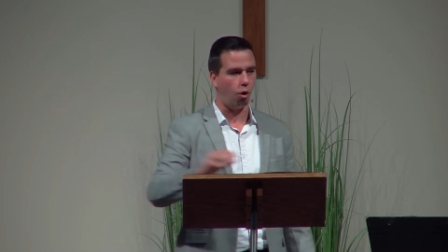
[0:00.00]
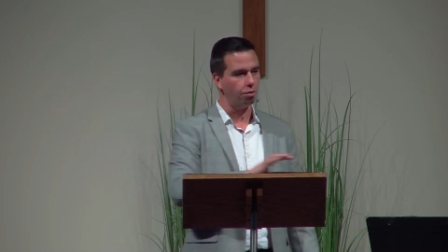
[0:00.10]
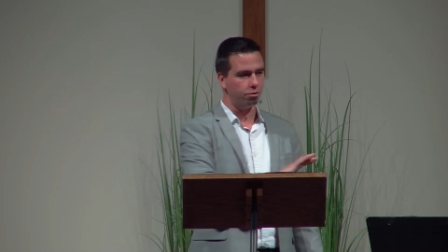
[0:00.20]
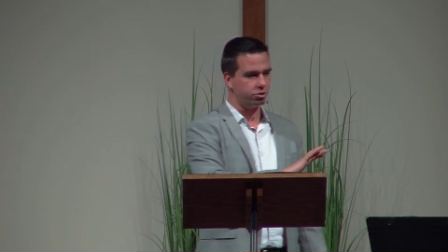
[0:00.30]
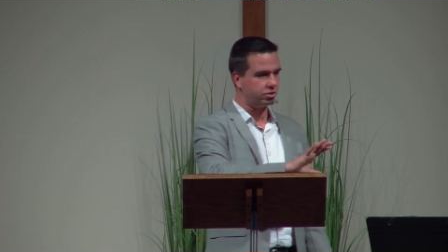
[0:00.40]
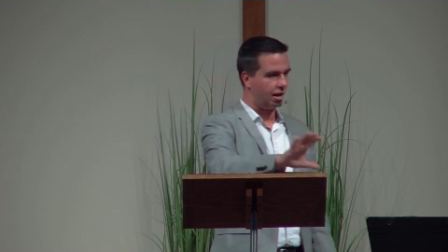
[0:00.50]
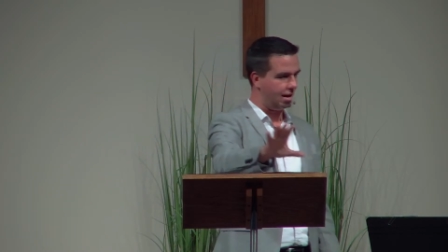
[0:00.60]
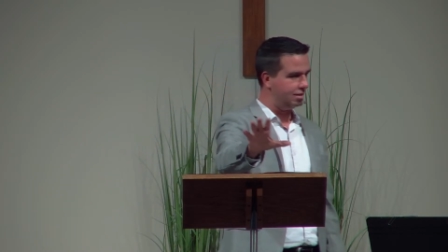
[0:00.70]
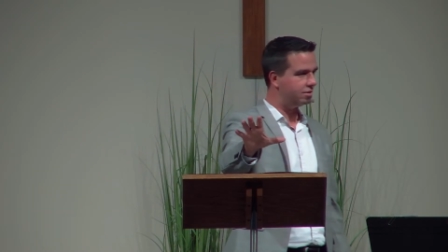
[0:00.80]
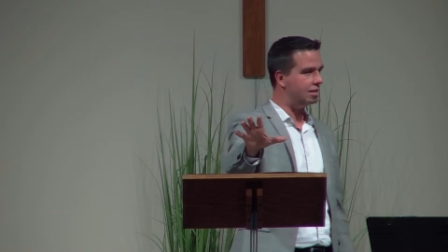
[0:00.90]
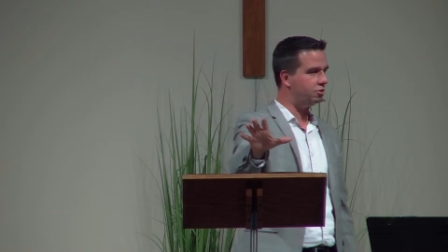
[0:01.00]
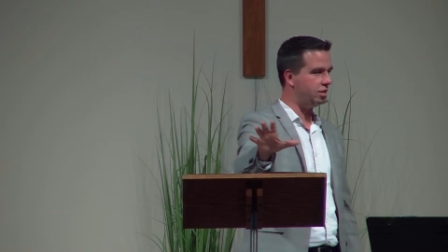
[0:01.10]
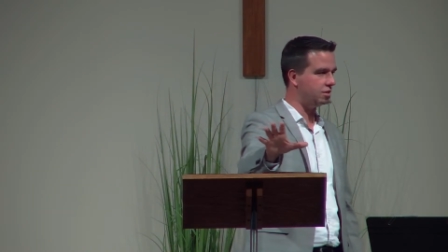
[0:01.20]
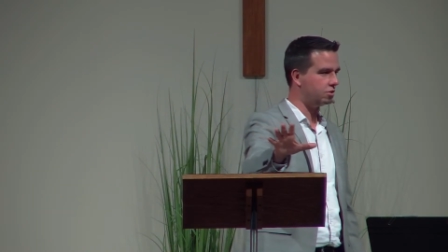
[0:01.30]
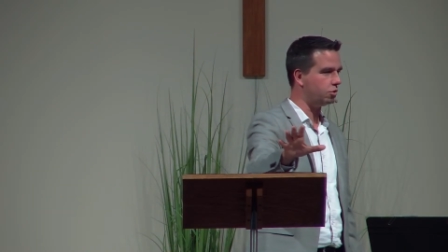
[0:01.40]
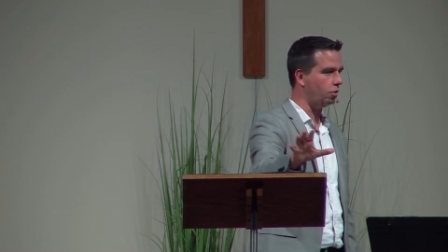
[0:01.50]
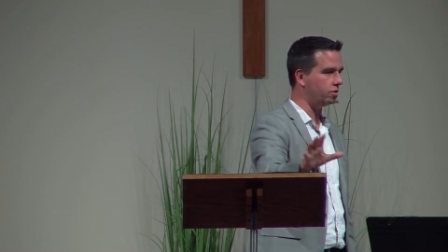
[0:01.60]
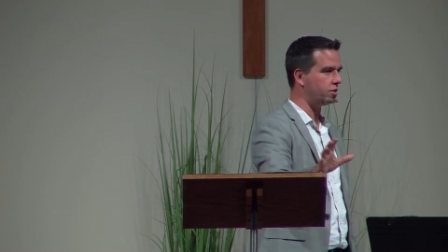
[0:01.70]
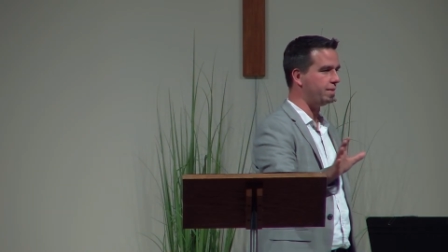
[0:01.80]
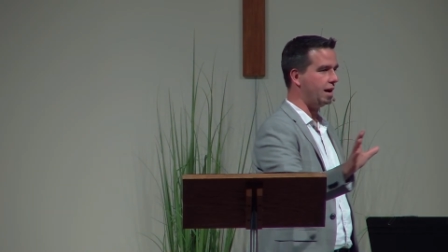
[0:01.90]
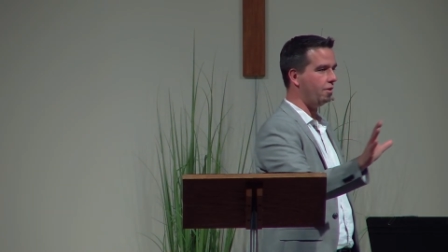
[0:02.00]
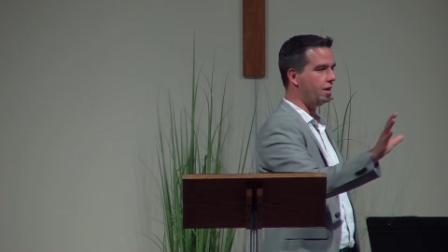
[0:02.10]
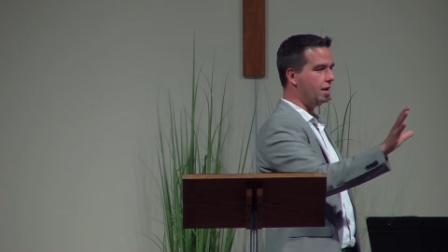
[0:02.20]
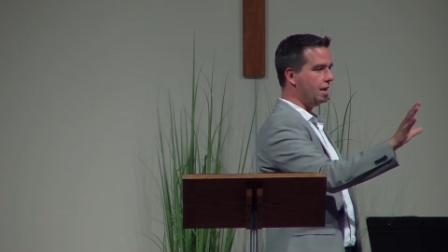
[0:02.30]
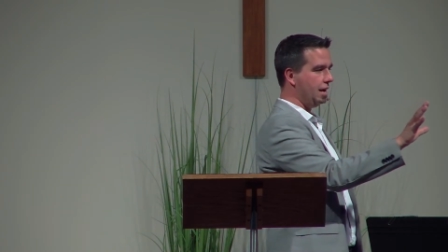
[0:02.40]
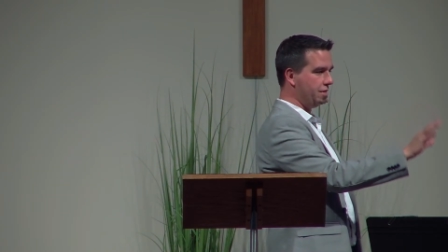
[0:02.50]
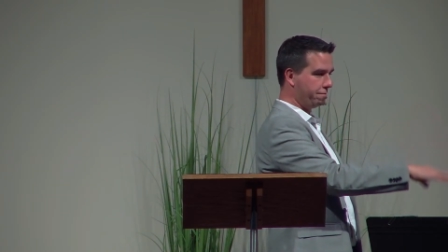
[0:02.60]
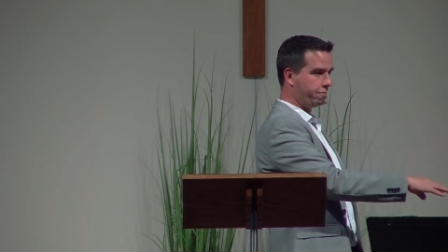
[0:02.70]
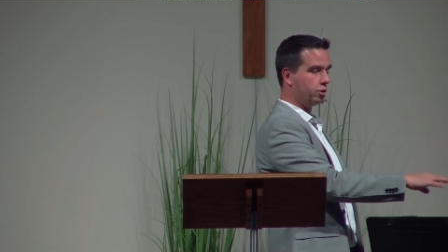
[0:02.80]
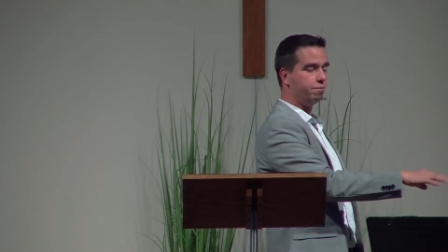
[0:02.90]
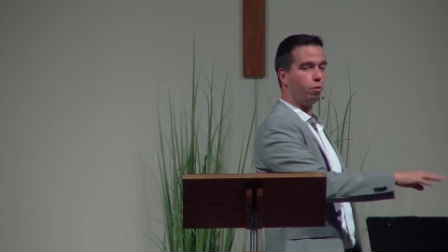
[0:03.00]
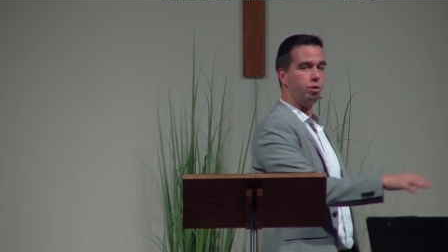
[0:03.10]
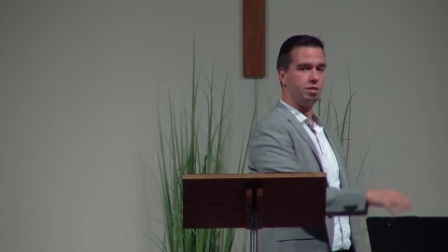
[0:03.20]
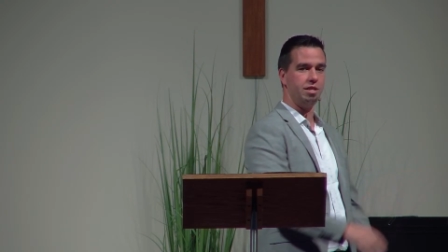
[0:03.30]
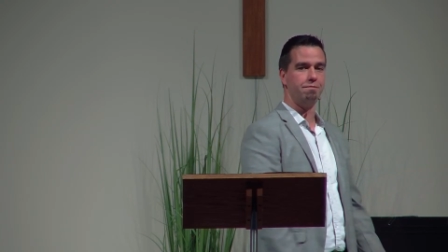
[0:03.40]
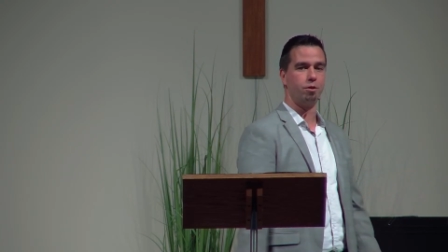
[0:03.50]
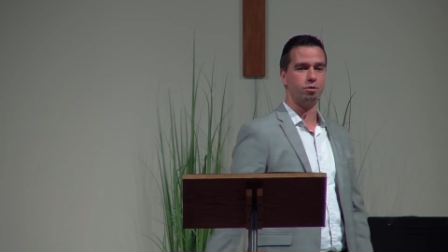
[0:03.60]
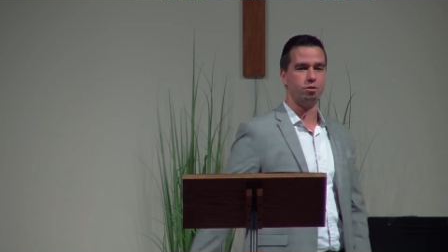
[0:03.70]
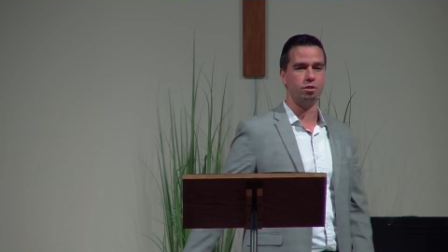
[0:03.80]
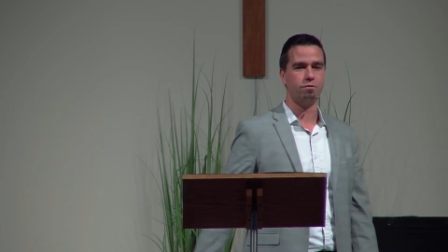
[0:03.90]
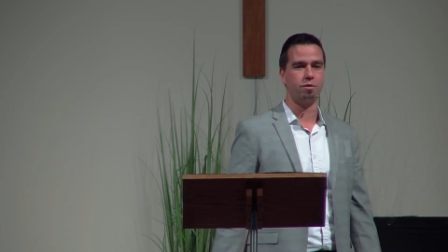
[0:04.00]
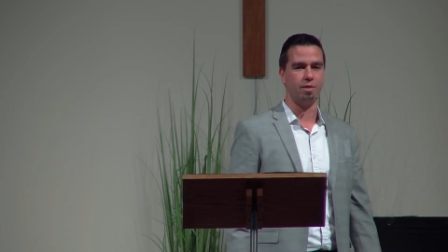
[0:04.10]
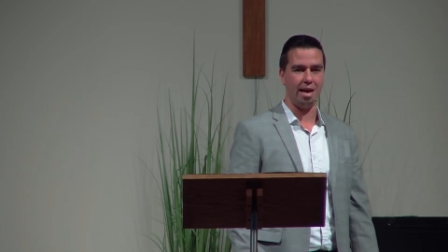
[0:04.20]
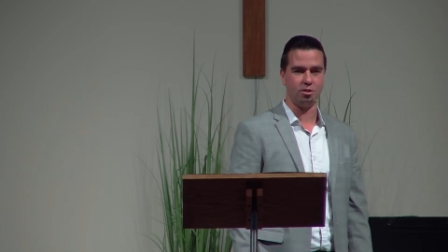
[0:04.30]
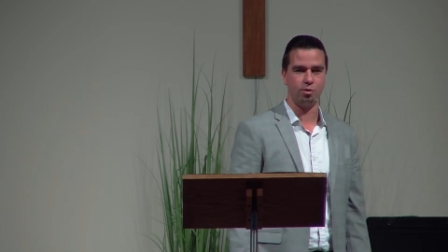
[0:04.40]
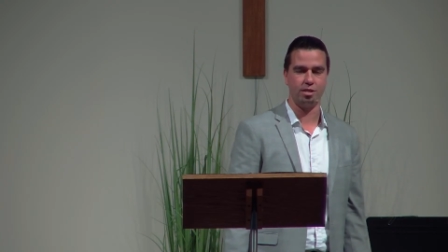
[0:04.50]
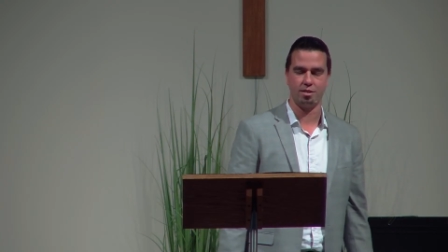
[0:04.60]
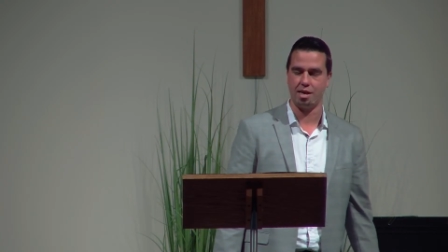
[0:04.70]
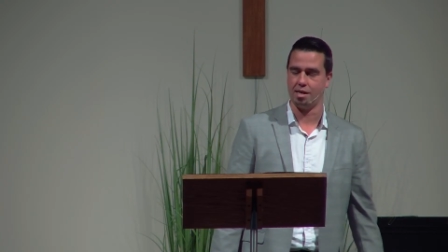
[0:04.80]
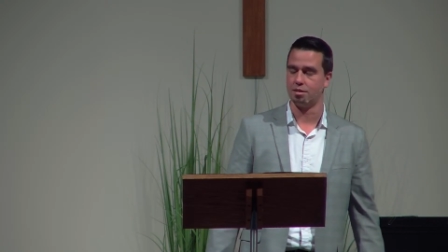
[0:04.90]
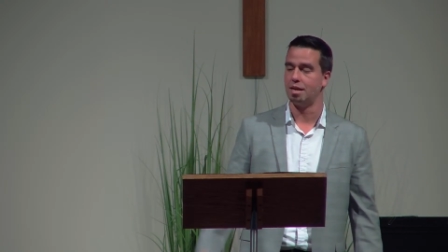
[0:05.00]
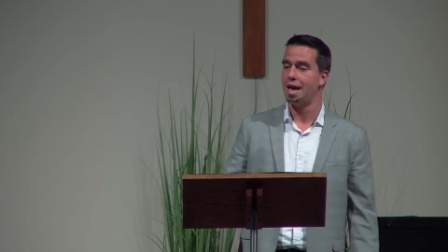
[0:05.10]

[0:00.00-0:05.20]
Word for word: All those signs that Jesus told us about in the first 14 verses from last week's text